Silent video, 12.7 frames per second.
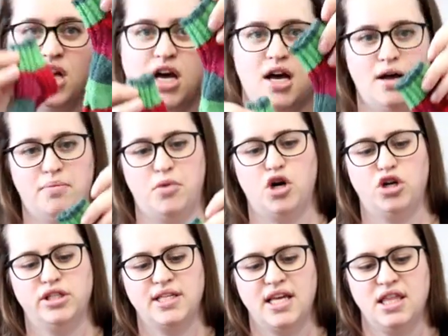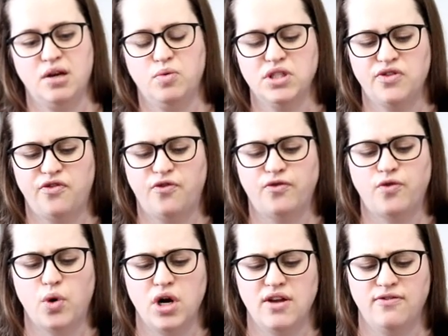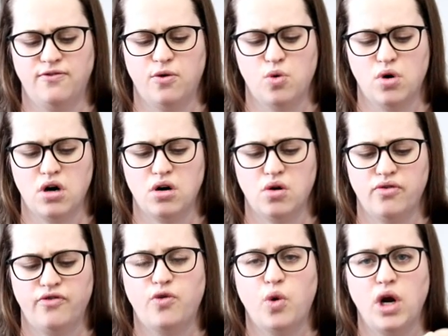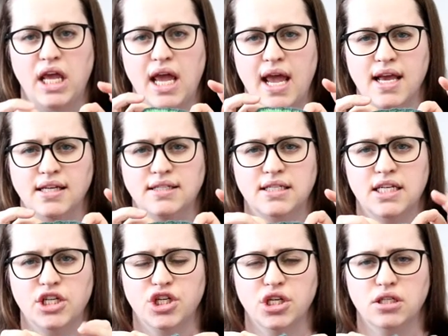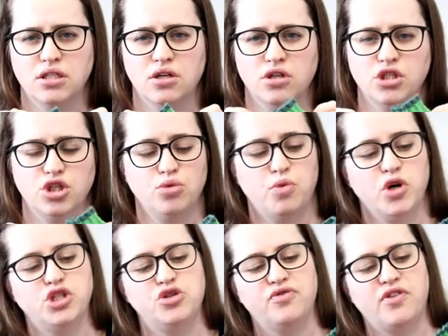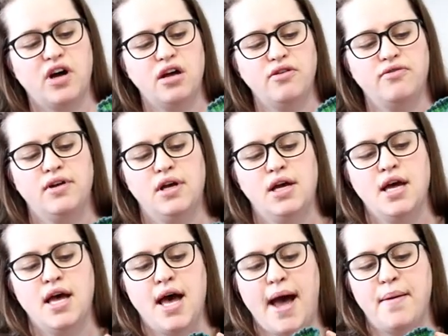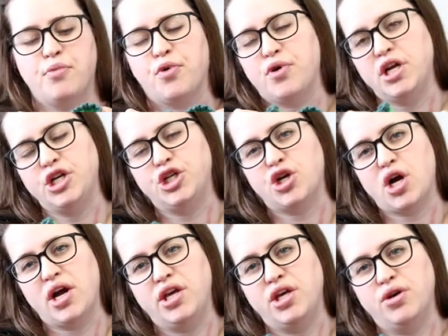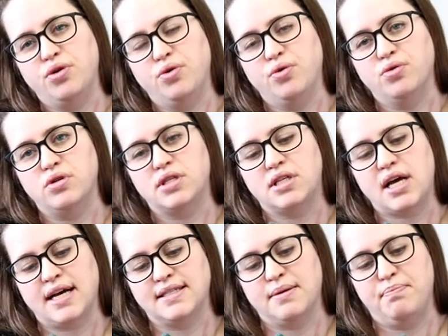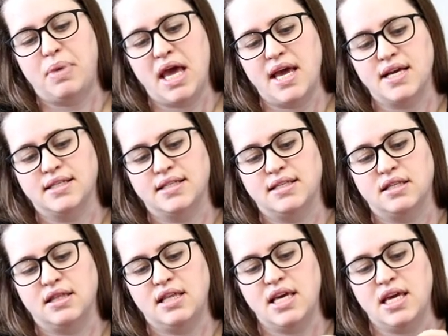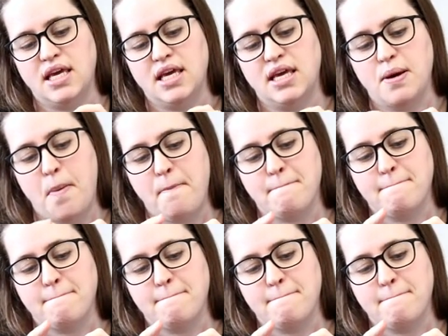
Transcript: Hers I think was 44 or 48 stitches on a 2.25. I'm pretty sure I used as a base the